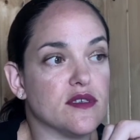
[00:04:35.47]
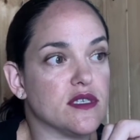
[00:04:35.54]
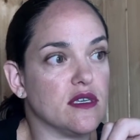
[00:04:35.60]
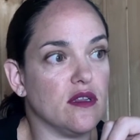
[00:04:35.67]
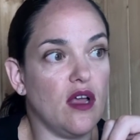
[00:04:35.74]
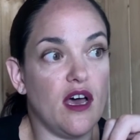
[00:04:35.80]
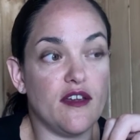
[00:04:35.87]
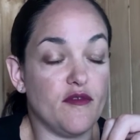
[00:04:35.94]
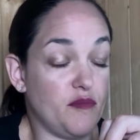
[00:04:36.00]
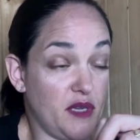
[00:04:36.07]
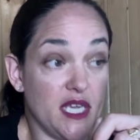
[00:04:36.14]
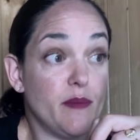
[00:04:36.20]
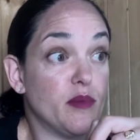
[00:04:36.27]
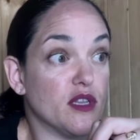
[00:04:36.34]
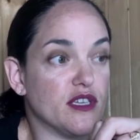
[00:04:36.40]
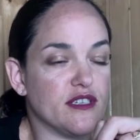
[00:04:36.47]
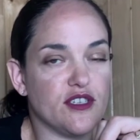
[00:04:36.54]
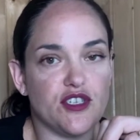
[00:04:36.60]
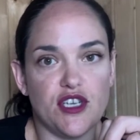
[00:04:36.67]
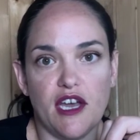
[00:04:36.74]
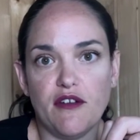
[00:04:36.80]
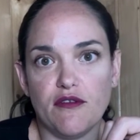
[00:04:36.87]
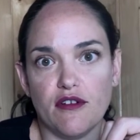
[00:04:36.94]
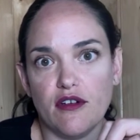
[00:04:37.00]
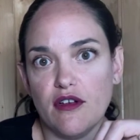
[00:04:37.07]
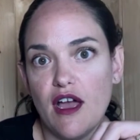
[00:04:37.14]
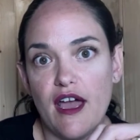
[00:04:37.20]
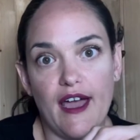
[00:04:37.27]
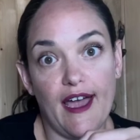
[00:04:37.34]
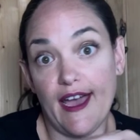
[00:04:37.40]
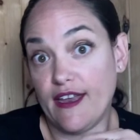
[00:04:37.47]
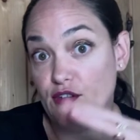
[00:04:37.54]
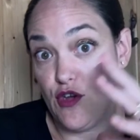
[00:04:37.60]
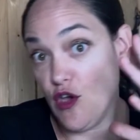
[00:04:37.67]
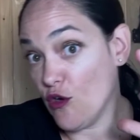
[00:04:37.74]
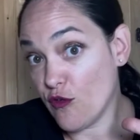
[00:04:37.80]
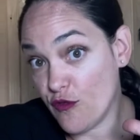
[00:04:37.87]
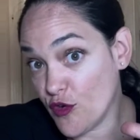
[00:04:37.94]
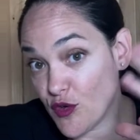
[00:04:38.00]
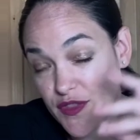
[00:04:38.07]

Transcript: a lot of people in general, had no food.